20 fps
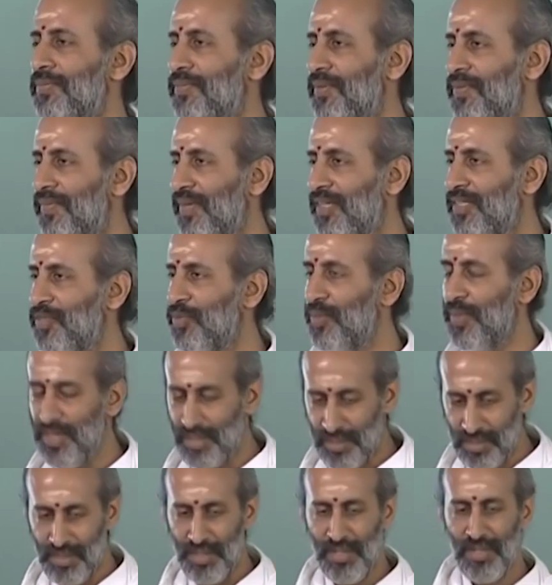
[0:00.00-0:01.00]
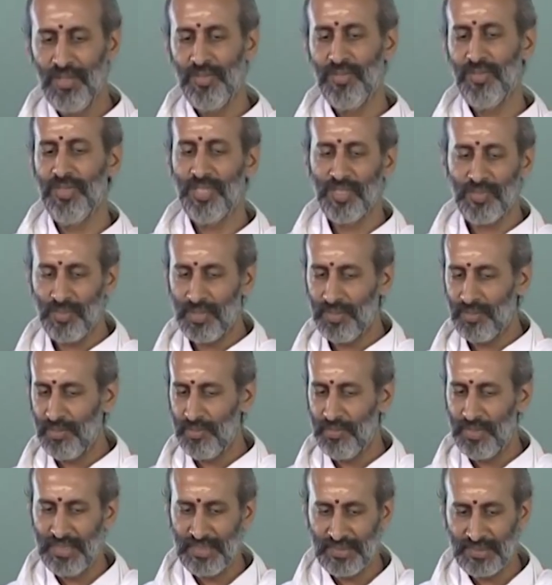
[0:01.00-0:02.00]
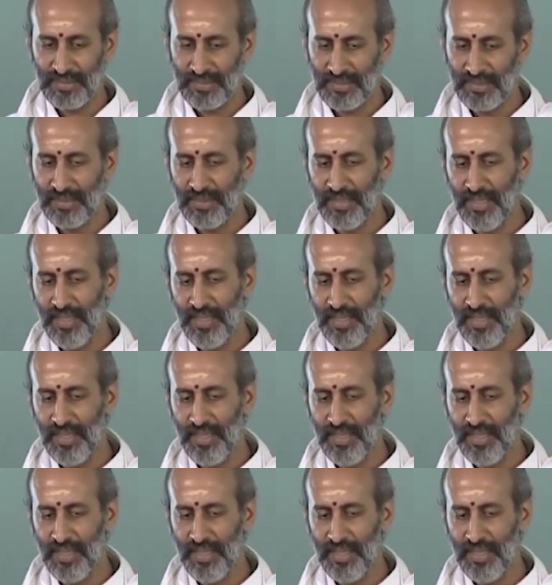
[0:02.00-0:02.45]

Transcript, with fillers: a perfect square. So that is what we will be discussing